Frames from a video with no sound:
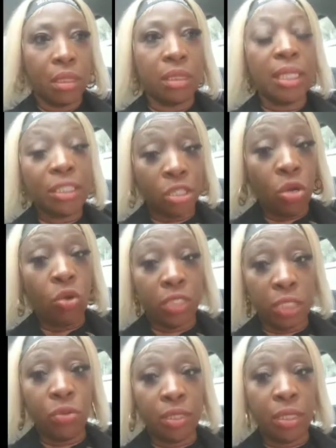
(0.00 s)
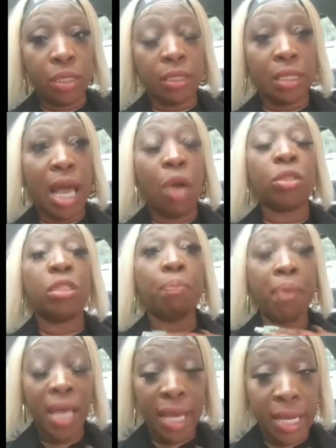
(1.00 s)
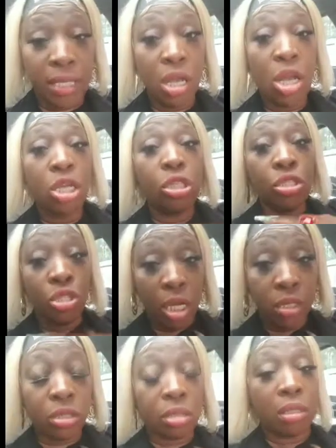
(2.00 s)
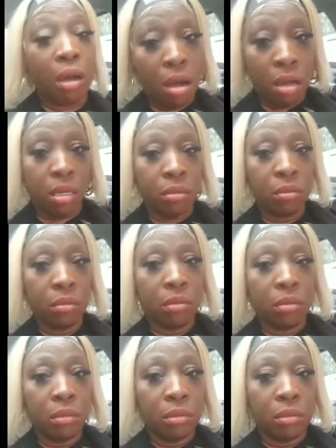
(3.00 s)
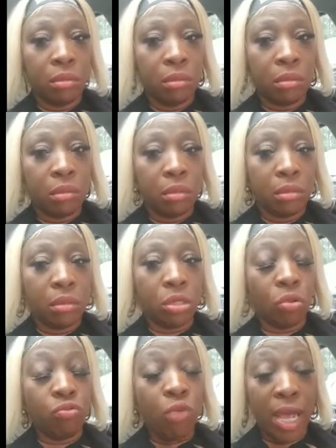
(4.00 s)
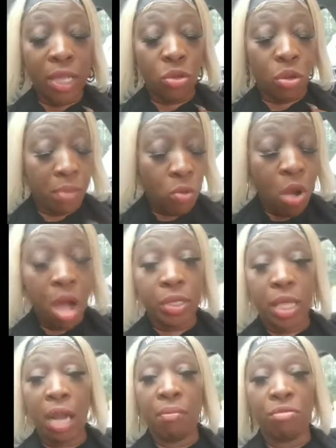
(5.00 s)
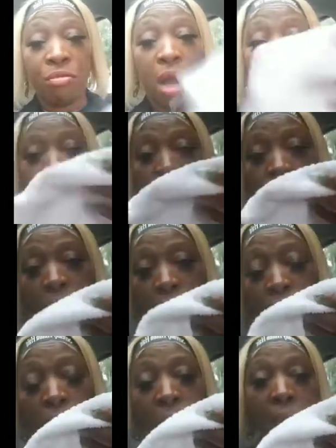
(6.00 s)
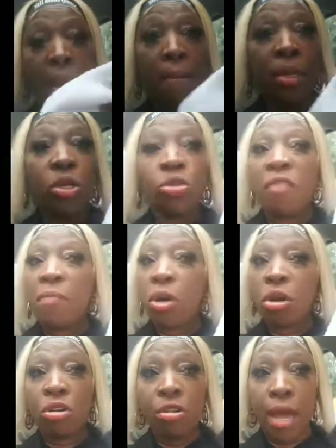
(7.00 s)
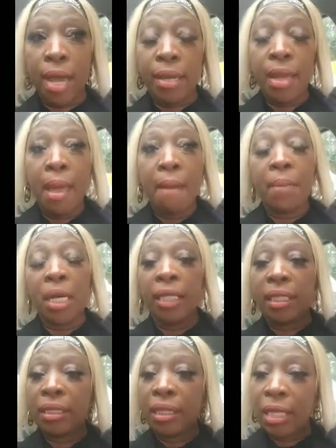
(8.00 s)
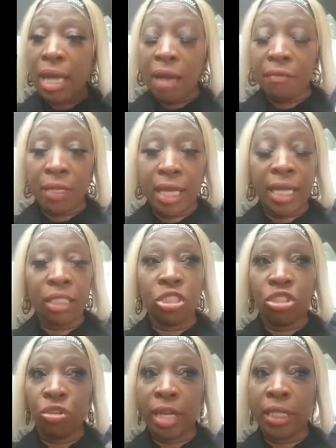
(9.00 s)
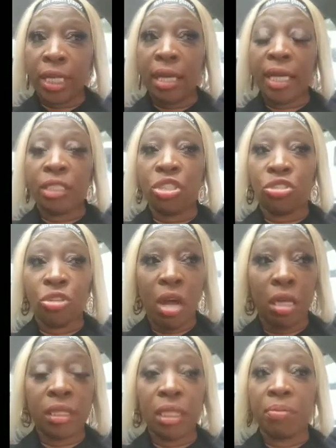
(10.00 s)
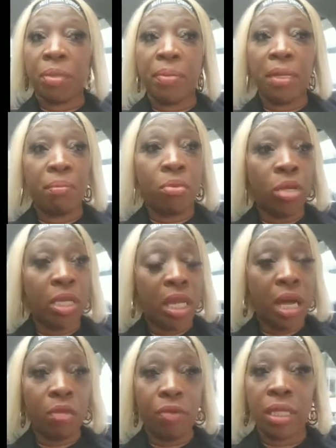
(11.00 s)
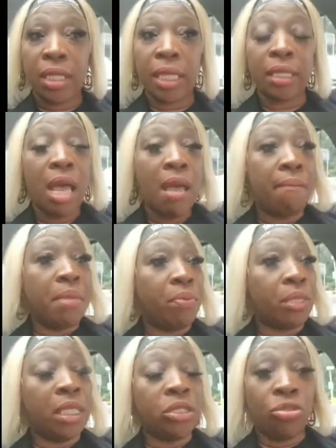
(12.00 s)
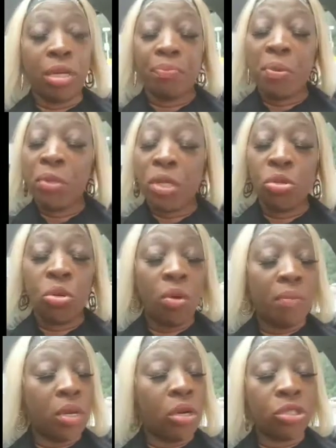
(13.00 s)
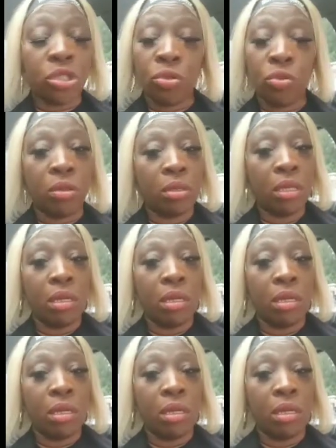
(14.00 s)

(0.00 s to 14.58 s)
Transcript: That's how serious it is. I was paid not to talk. So right now, me walk with all my rags. See my rag here? Me don't know if me go cry because I think I've gained strength and I get strong since me been bullied all over the net. People disagree. People don't know what me go through.